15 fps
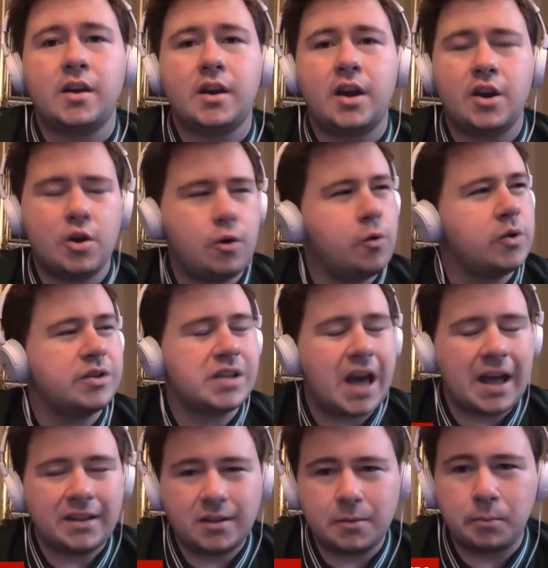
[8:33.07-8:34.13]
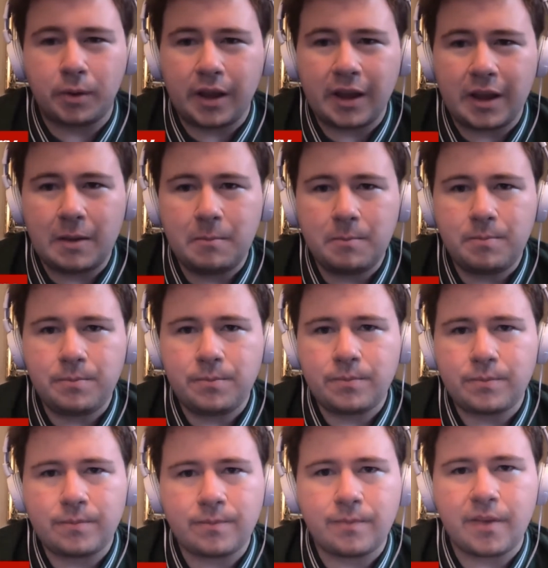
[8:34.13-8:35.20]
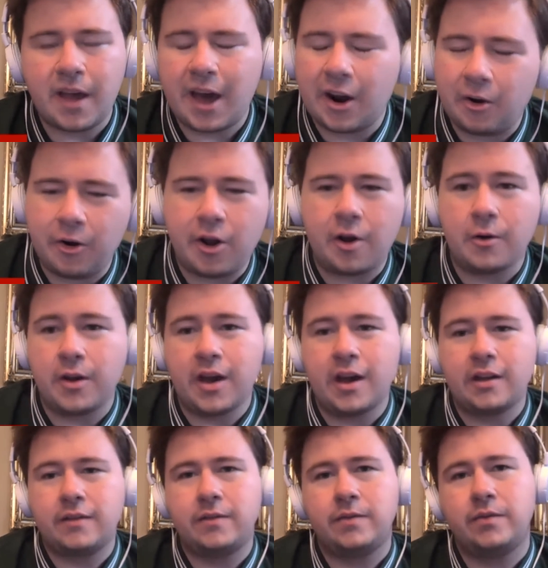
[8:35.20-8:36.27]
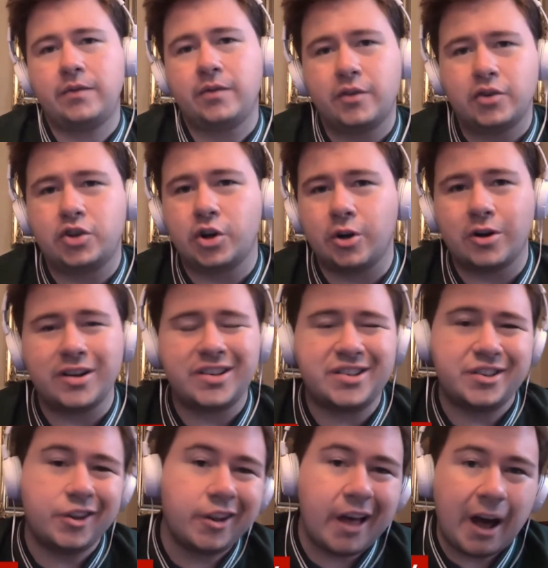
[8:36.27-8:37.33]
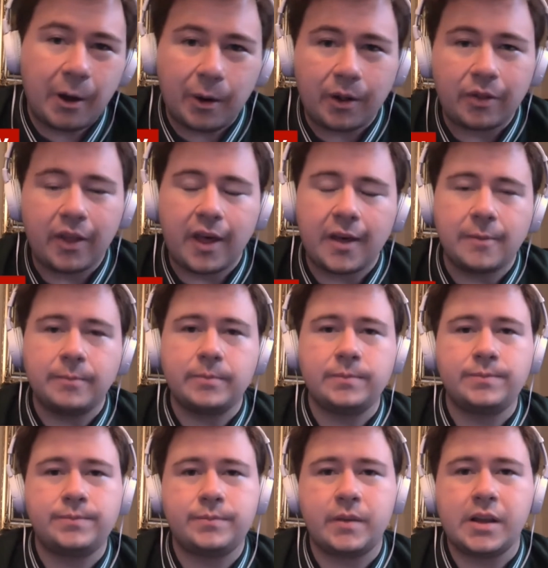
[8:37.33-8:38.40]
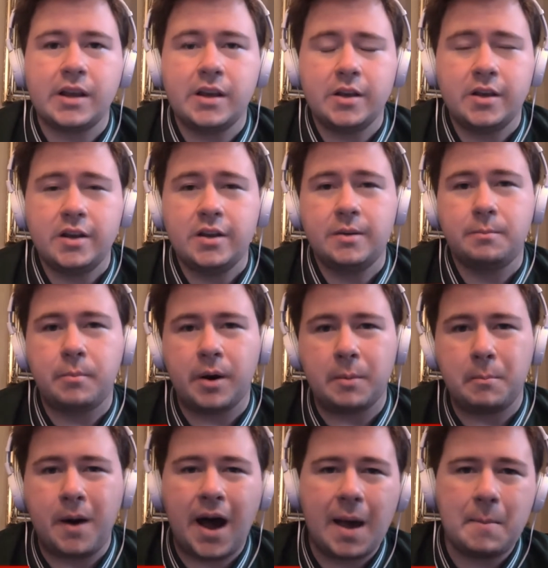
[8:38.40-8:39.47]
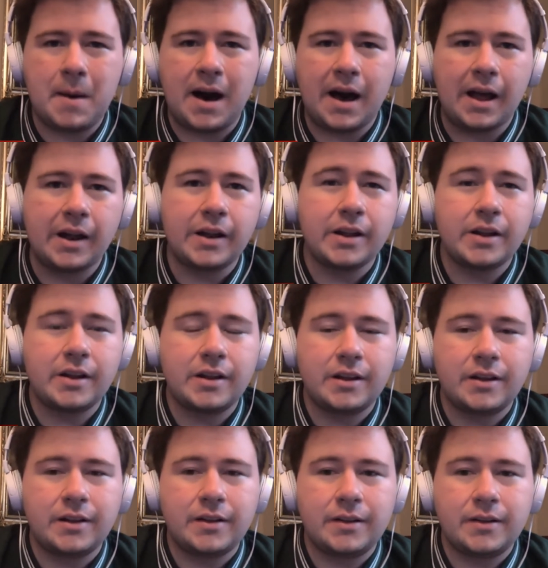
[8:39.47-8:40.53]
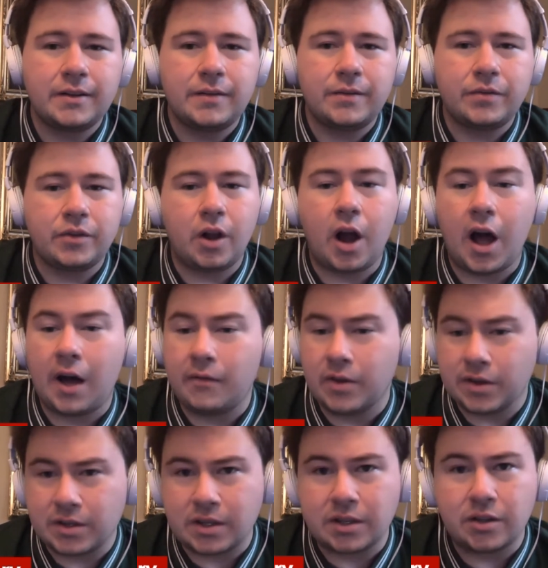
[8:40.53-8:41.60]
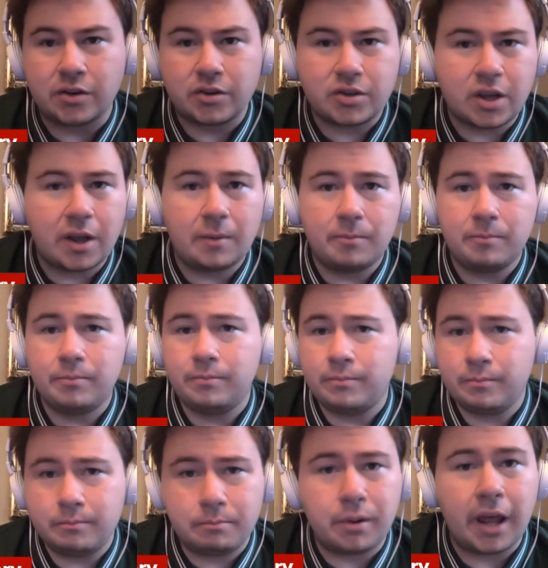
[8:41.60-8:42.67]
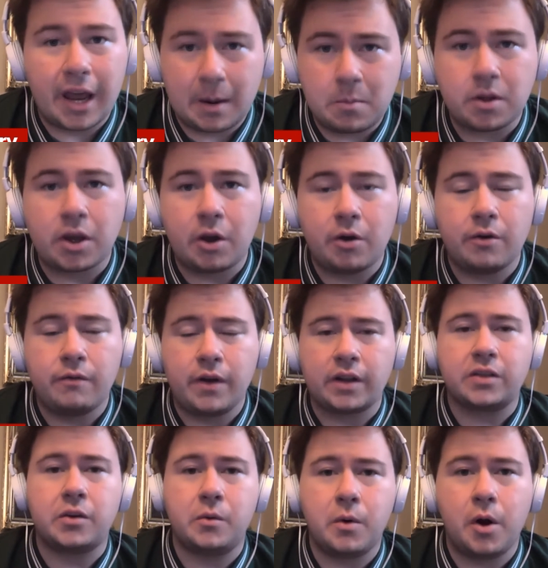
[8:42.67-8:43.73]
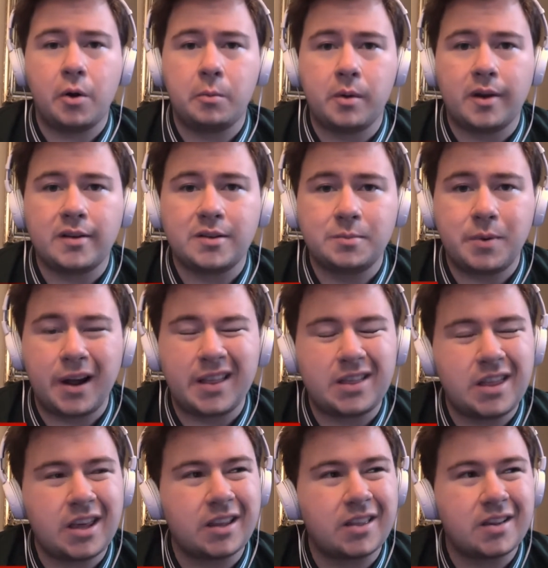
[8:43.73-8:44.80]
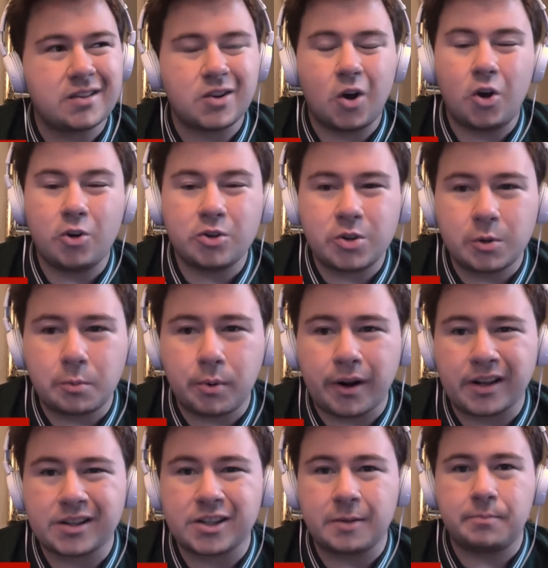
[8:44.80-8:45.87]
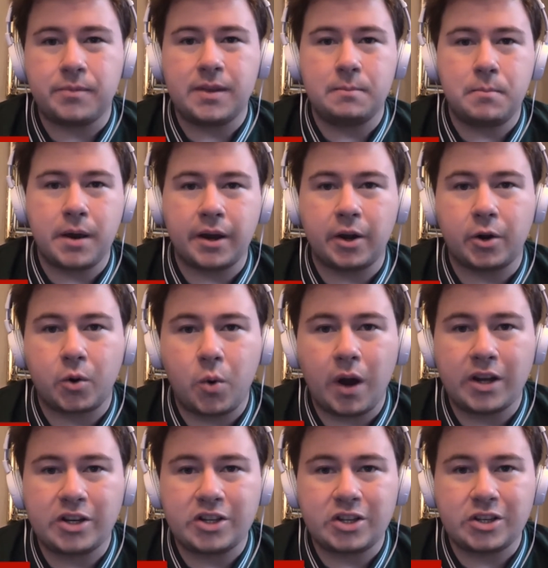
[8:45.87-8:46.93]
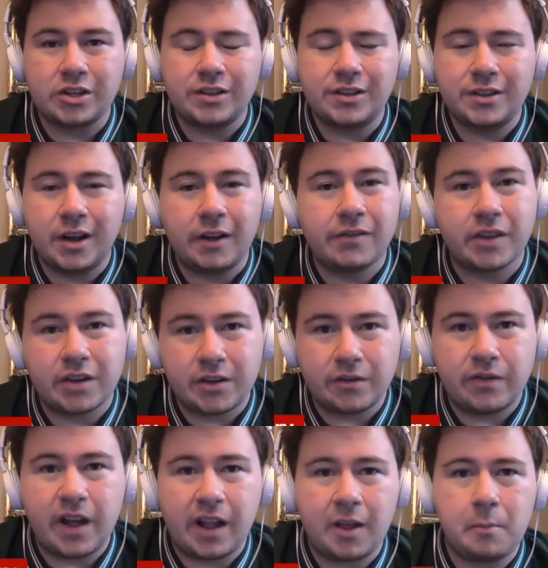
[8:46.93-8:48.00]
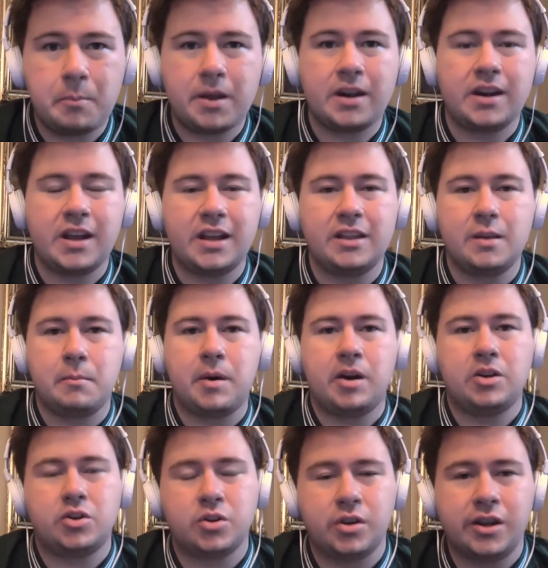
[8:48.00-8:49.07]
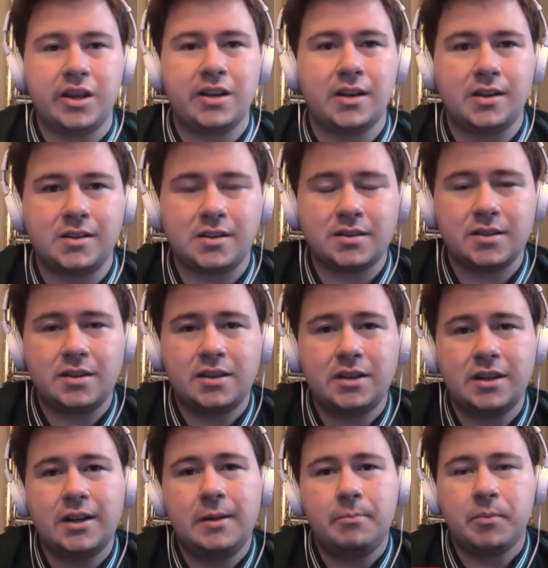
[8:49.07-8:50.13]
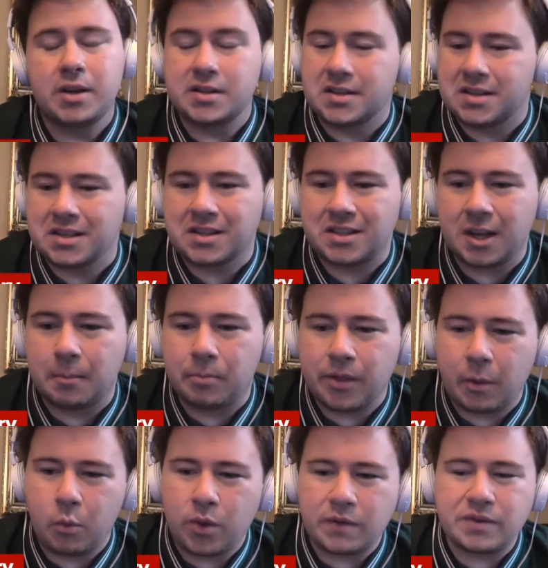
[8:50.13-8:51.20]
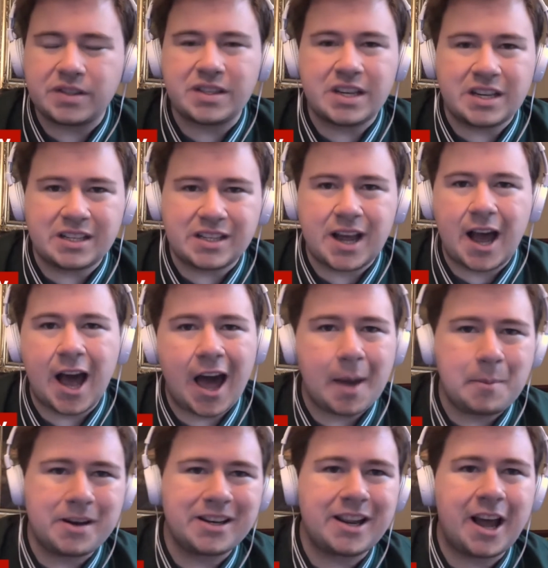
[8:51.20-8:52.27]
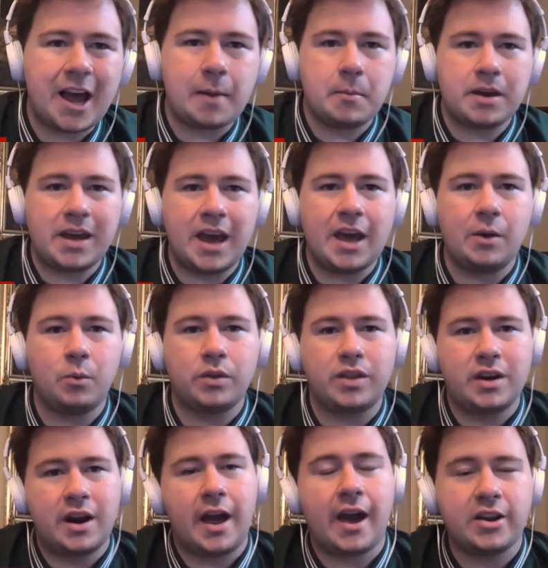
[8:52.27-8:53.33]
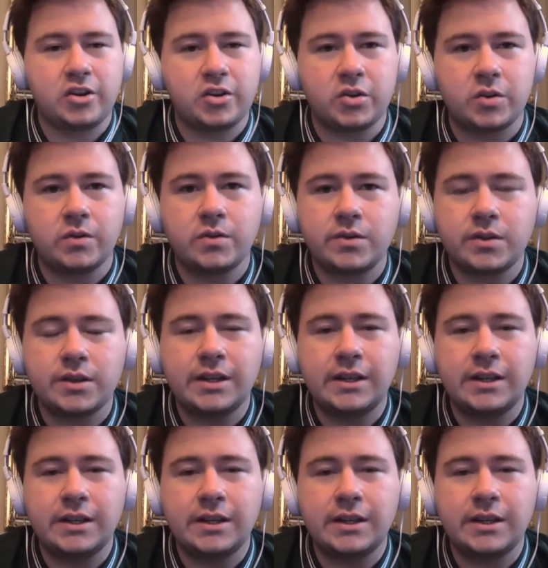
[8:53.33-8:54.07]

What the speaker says: And who is that to blame? I don't know yet. The jury's still out on that. But in my mind, obviously there's some blame to go to Victor Robles, but I think this also brings up the bigger question of the development in the major leagues. Because this is something that we've seen time and time again with the Nationals.